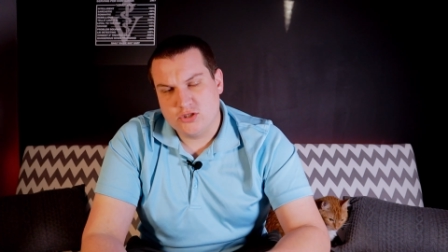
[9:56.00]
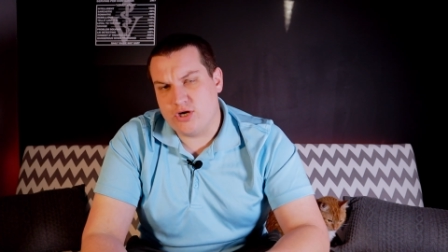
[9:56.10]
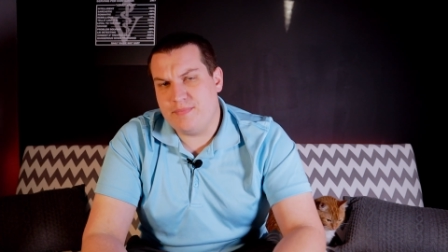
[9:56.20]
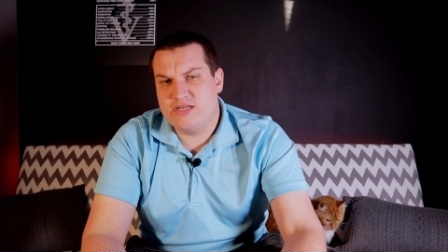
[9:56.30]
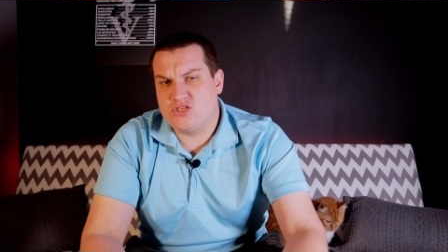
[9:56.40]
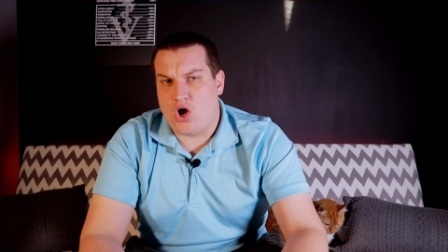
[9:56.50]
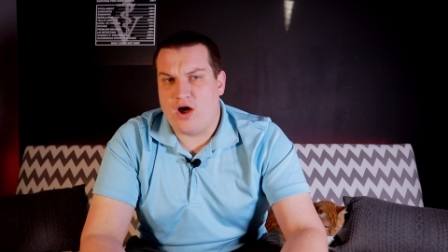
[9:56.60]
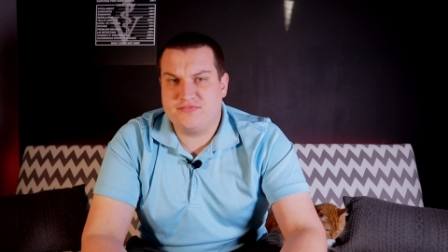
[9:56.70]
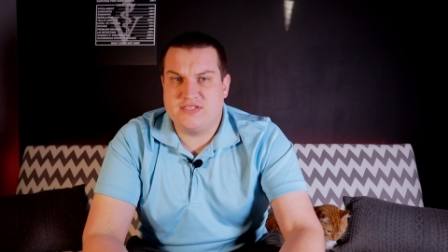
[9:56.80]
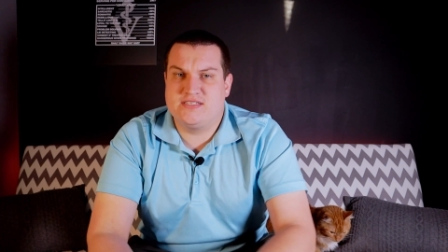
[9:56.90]
Treatment is
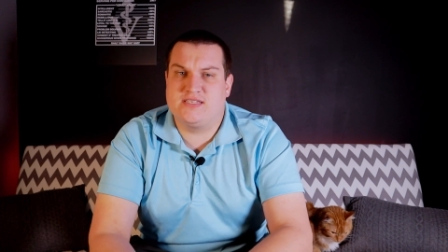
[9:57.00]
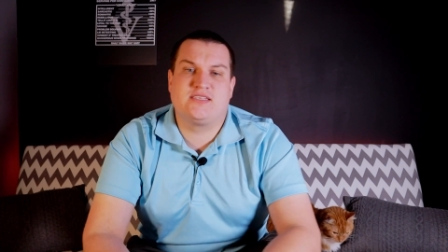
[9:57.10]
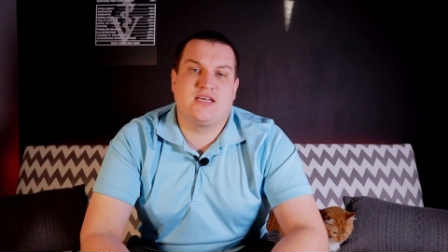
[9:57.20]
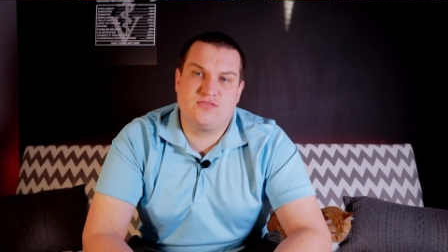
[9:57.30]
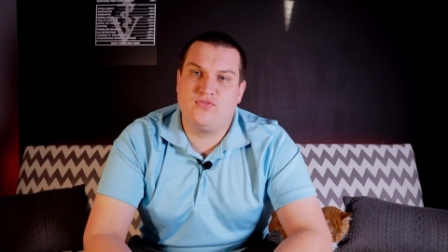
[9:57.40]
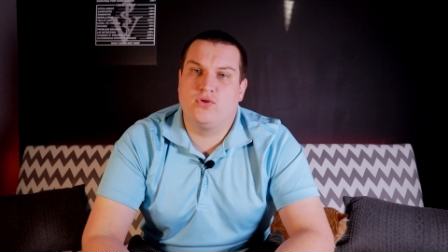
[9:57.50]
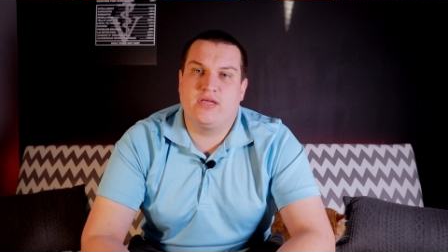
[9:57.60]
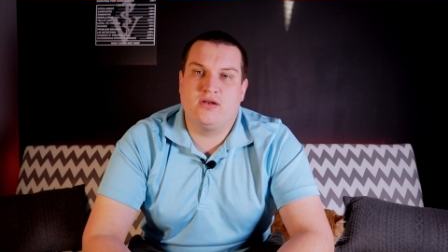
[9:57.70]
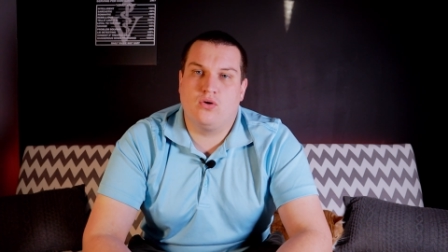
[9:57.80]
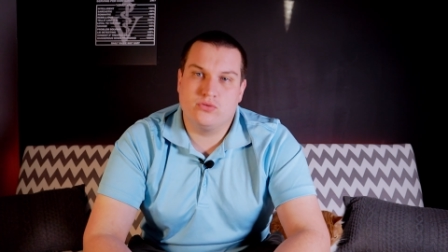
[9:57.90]
often successful
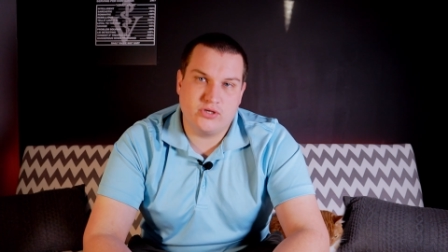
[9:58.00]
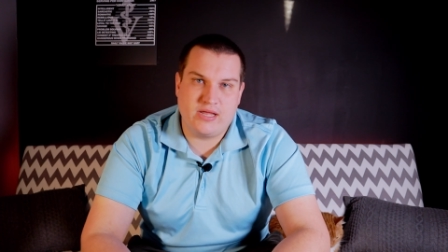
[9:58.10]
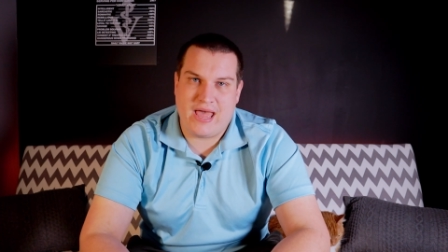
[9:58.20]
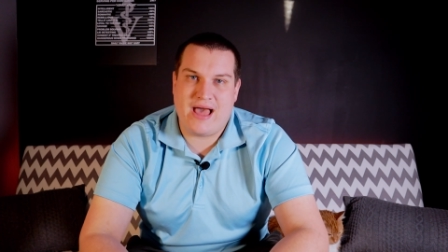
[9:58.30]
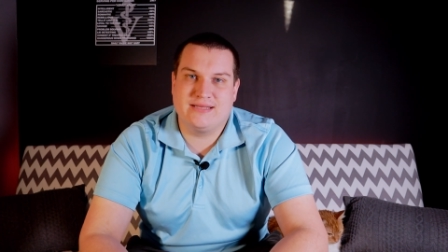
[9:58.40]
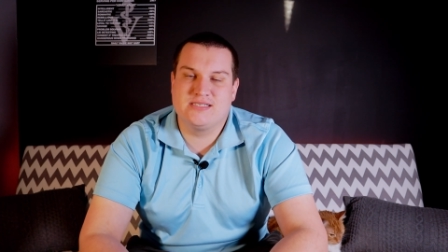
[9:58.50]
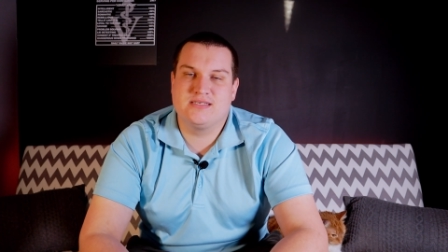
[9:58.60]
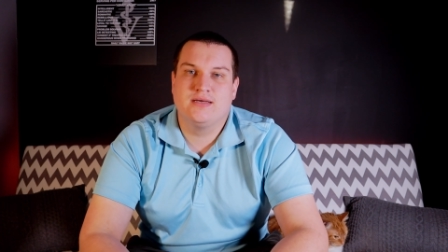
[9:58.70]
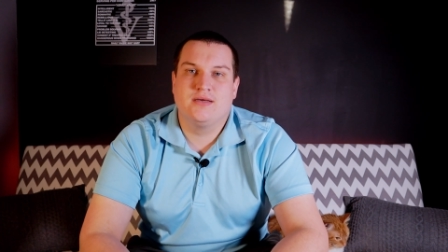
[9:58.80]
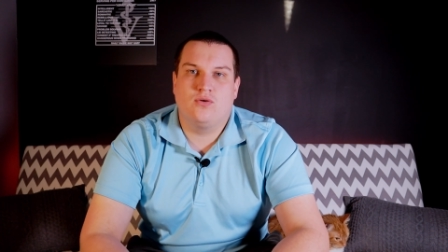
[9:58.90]
in older
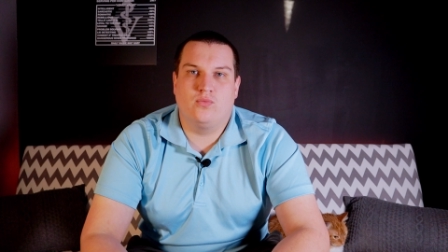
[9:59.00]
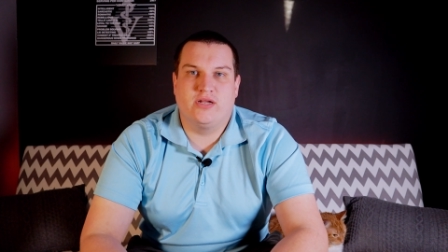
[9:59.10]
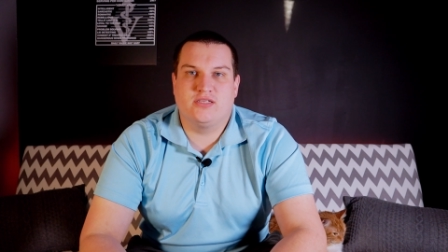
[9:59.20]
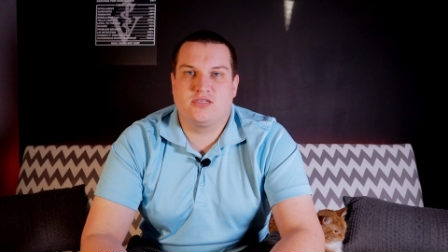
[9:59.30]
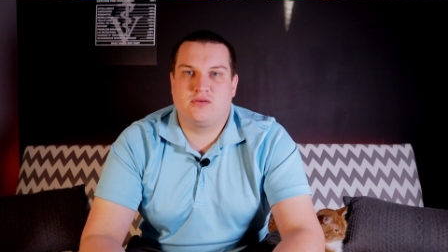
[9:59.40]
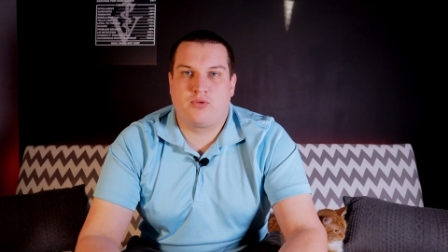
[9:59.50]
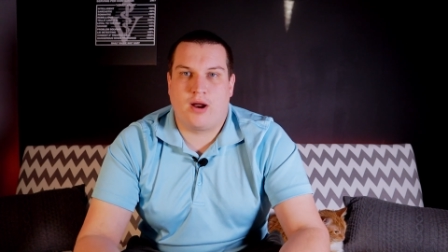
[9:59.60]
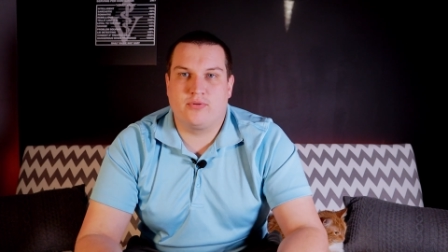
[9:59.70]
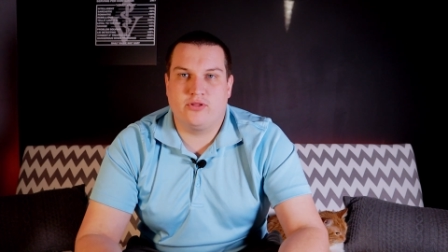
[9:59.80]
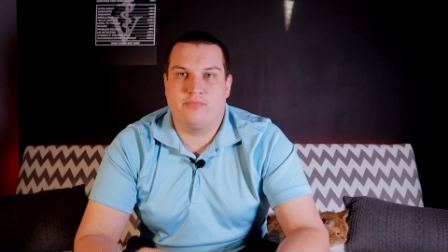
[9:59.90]
cats when it's
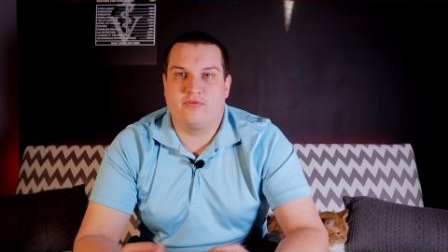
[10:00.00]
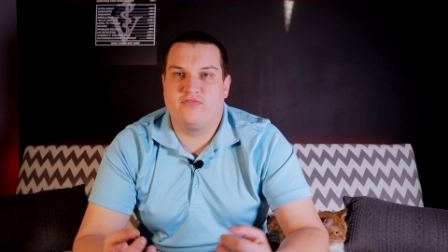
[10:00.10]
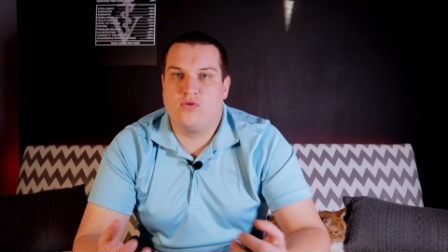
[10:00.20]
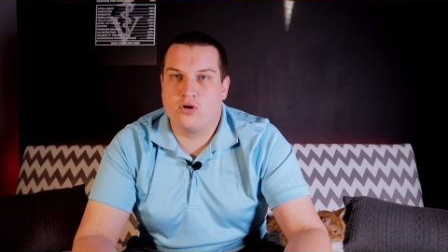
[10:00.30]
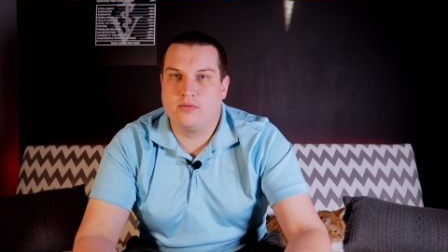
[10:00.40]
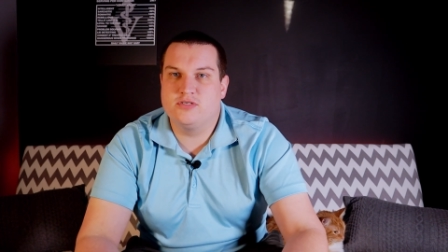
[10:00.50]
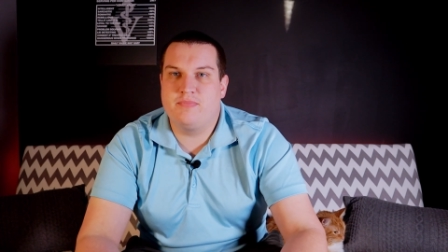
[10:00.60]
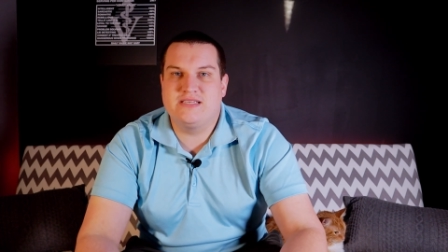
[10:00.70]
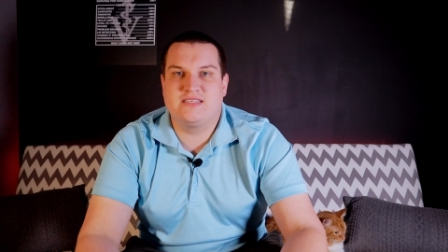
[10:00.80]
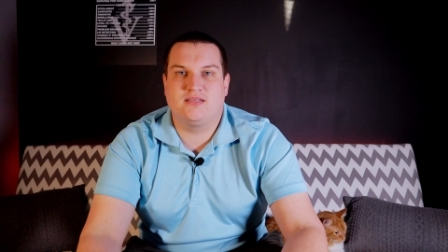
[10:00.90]
properly performed.
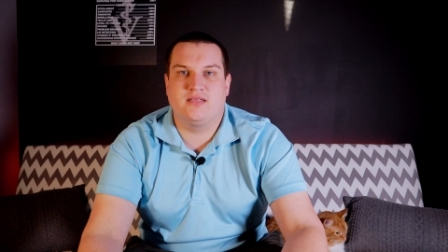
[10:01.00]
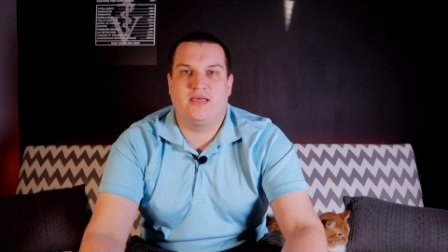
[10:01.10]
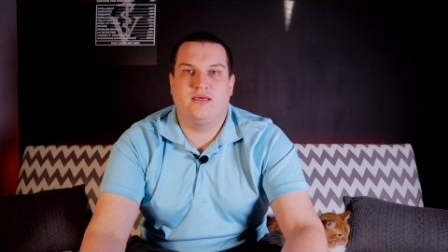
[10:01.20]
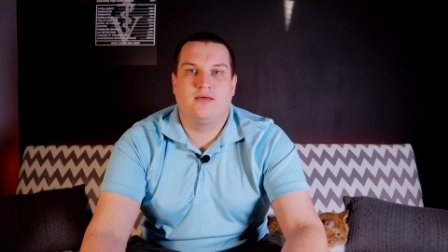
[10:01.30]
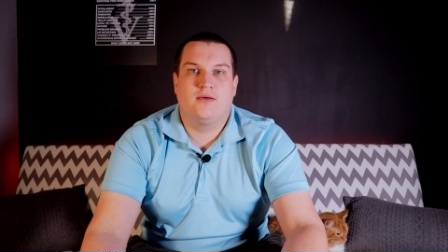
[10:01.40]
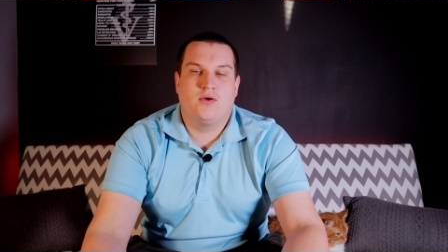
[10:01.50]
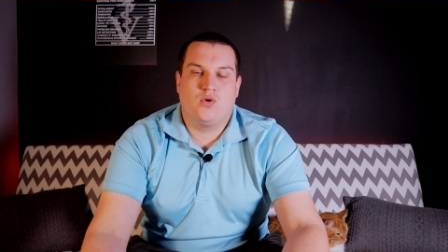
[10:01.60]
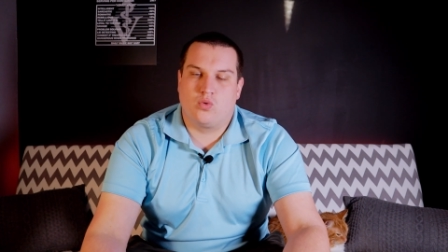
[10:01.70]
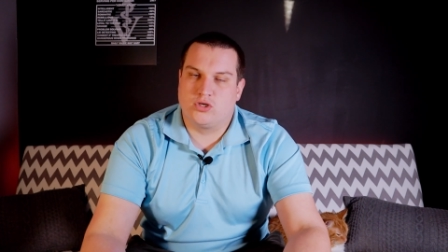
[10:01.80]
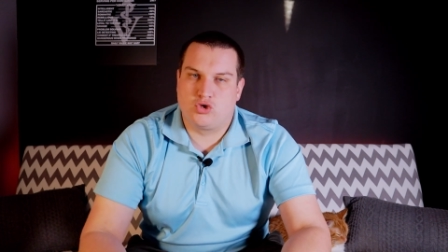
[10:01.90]
Basically,
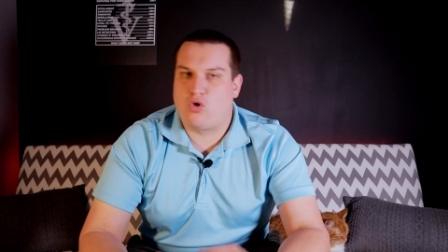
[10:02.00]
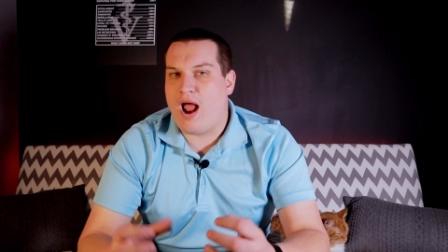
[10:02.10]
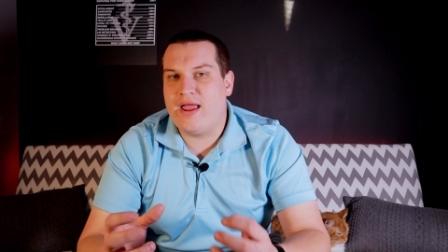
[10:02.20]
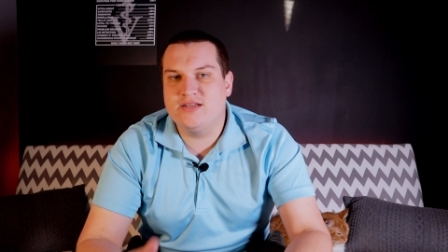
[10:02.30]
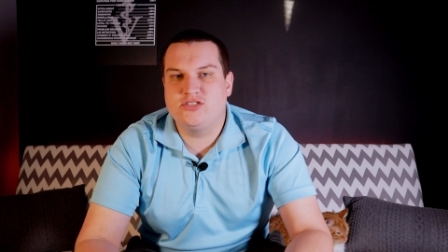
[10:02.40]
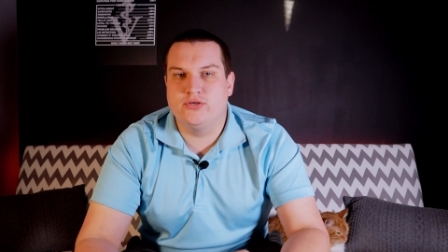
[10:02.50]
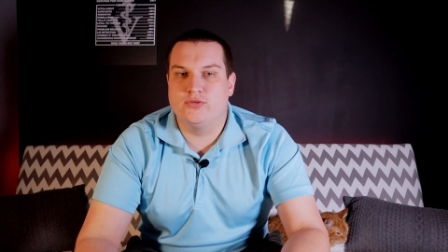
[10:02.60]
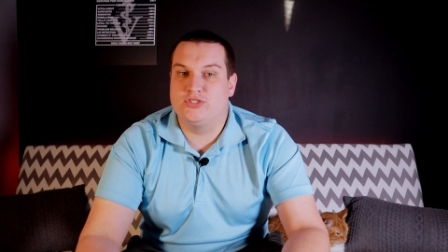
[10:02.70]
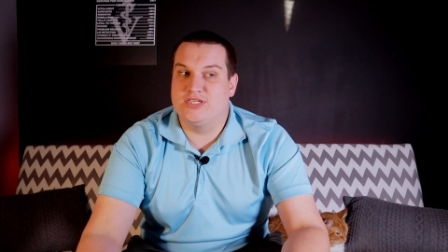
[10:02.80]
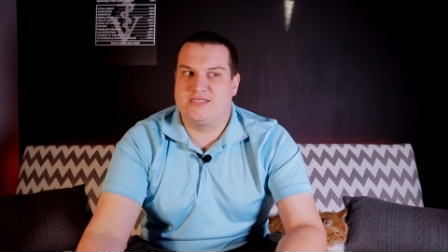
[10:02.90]
we're trying
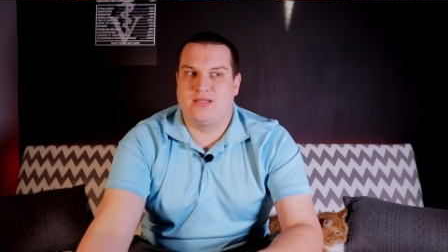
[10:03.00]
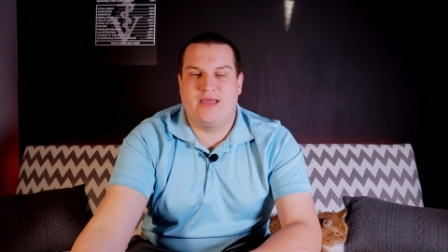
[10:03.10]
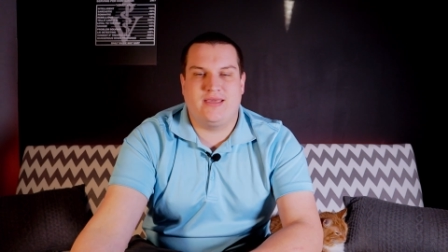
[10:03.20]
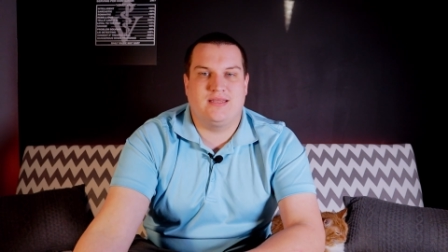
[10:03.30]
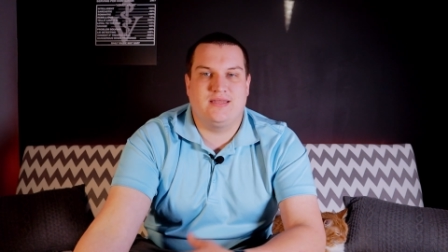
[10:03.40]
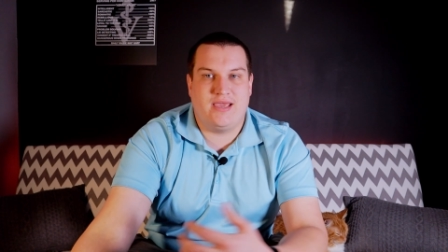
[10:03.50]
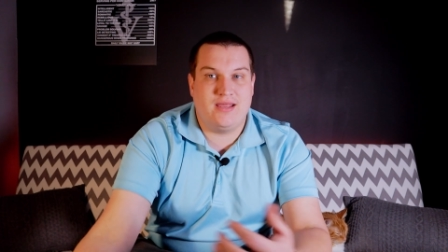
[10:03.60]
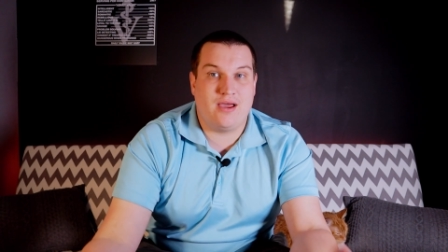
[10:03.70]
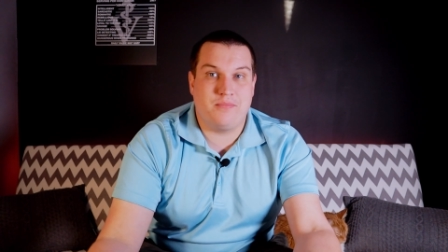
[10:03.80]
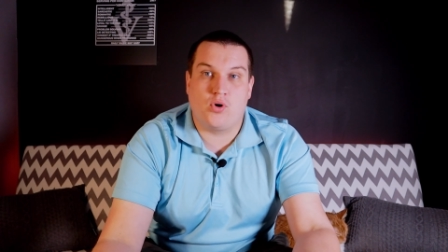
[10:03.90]
to, just like in
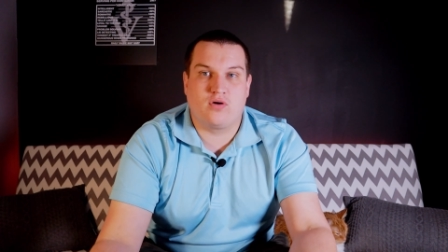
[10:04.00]
canine